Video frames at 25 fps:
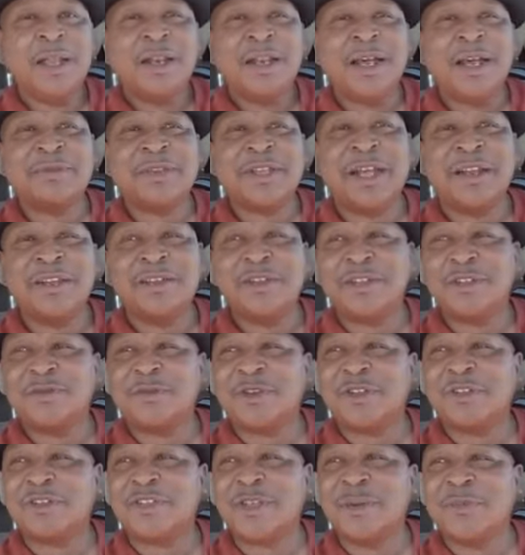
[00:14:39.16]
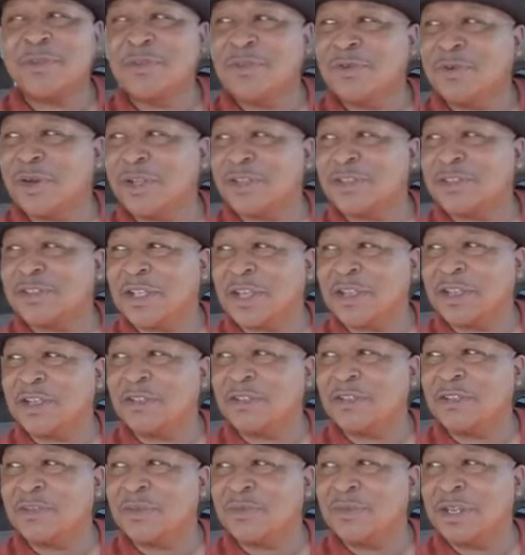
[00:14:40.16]
Now I'm telling you this because some of you are
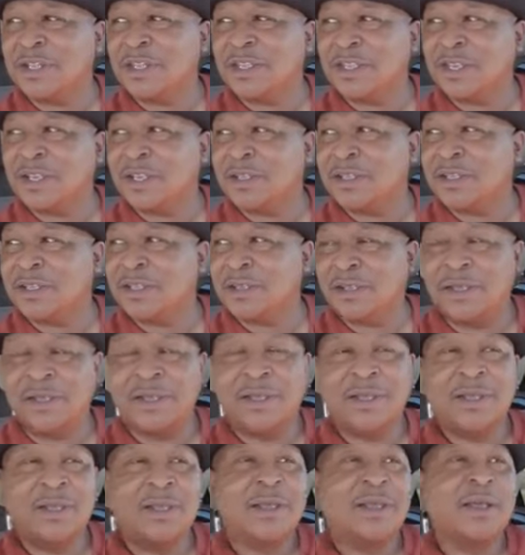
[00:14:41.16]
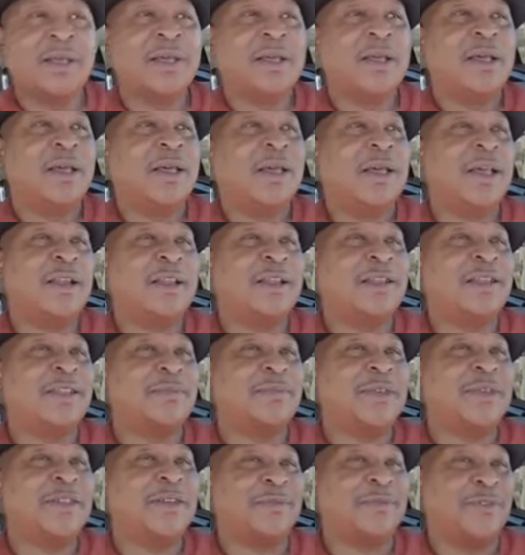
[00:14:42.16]
studying so many things and it can
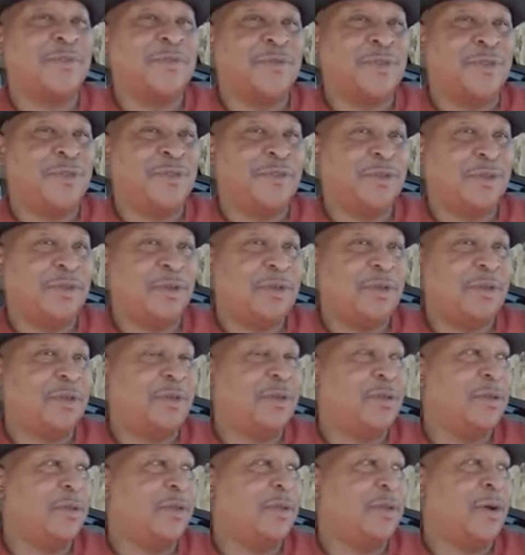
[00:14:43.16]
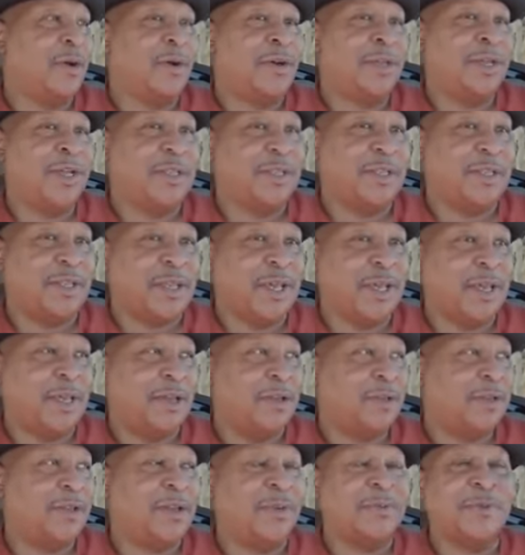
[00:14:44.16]
become confusing. Oh yes, it
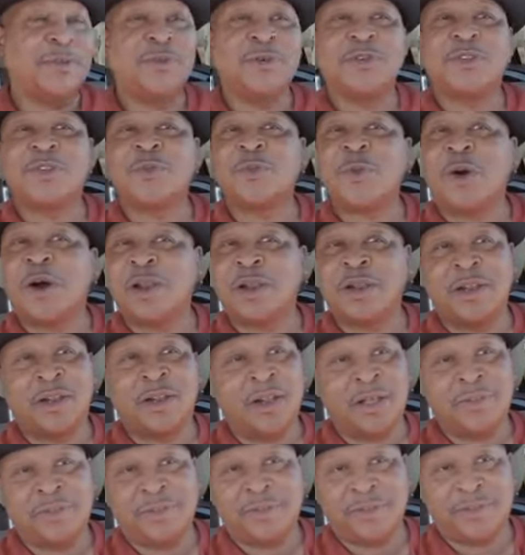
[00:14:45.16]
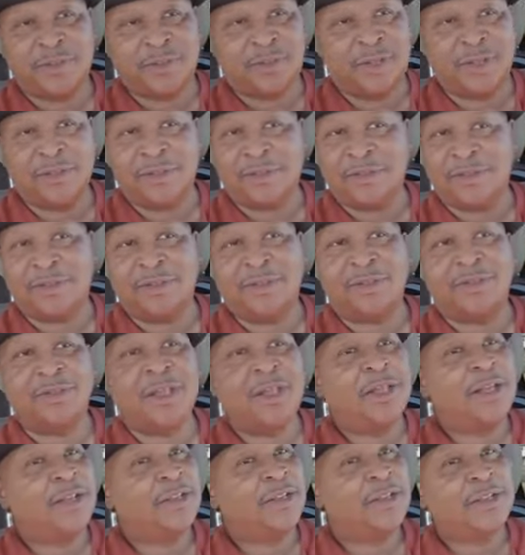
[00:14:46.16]
can. Some of you are smarter than others and others are
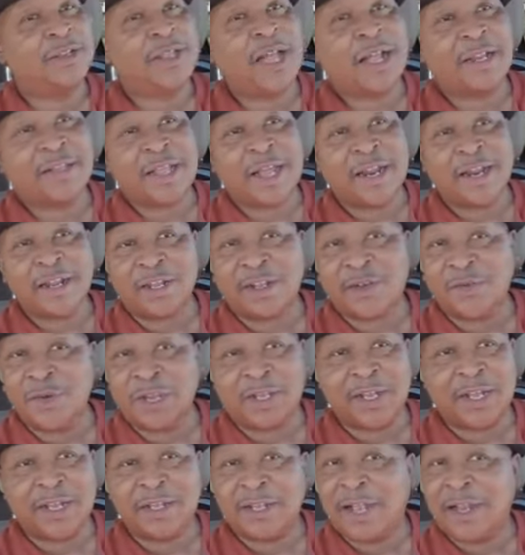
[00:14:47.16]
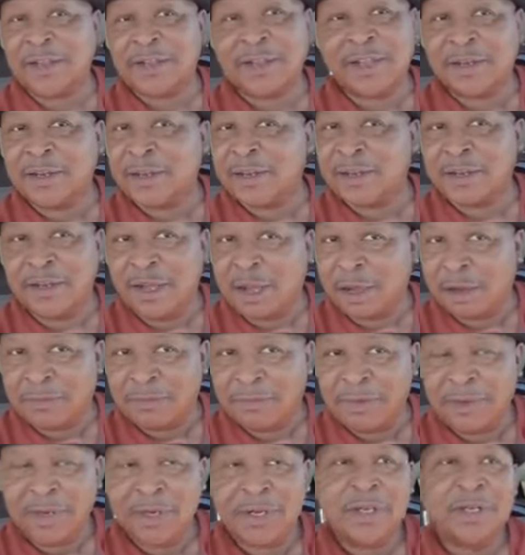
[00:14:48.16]
just not that quick. They're not that
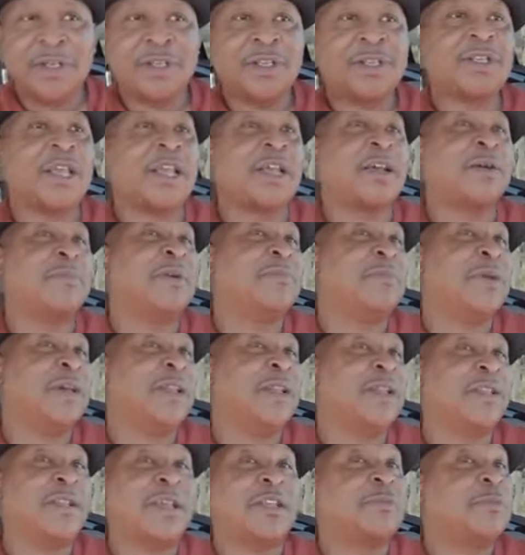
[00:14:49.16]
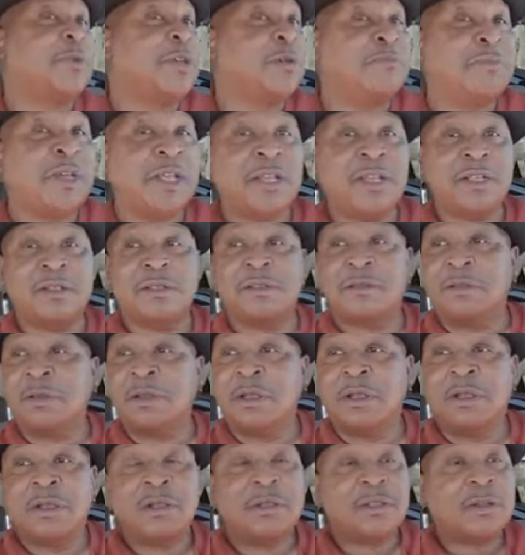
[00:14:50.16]
dumb. Just take them a minute. It takes me a minute,
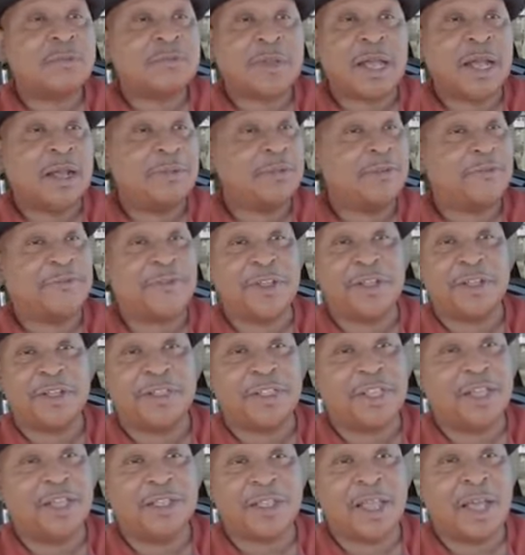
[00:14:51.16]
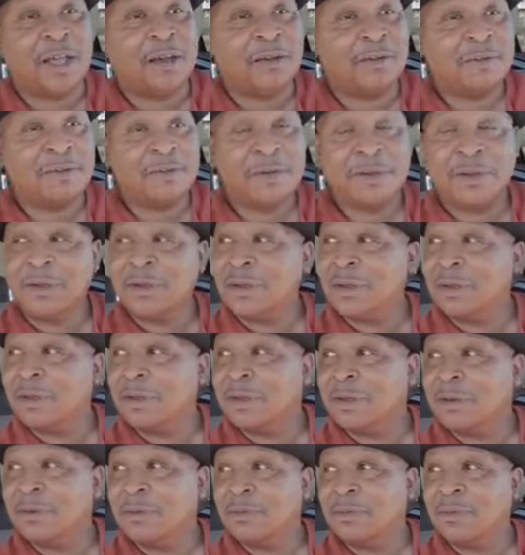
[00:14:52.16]
some time to figure things out.
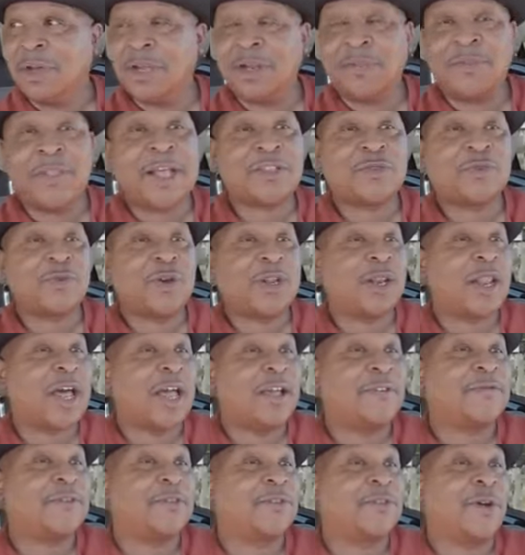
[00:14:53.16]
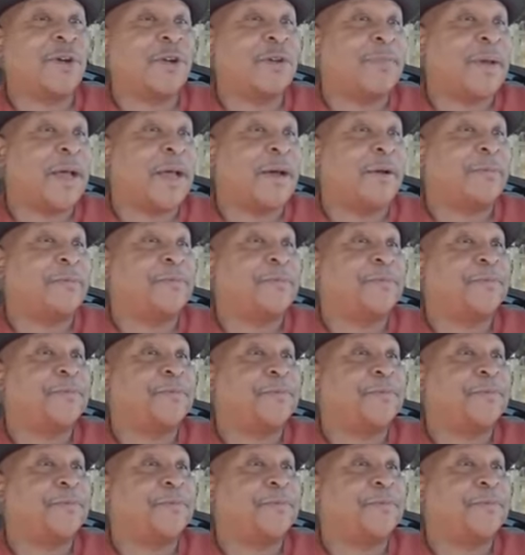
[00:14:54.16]
But that's what life is all about.